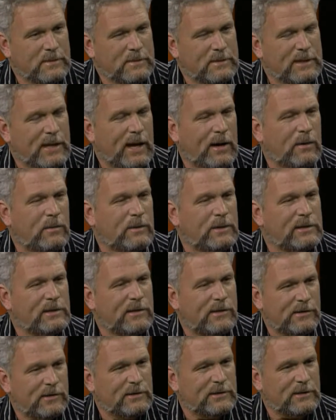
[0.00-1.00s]
Now, in
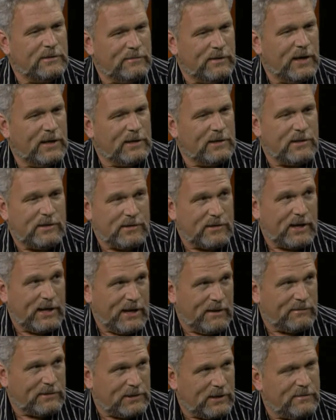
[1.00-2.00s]
Silicon Valley, since I
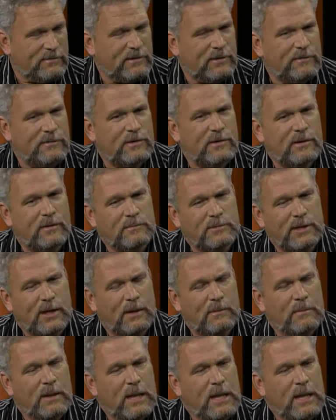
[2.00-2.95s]
haven't lived there for some time,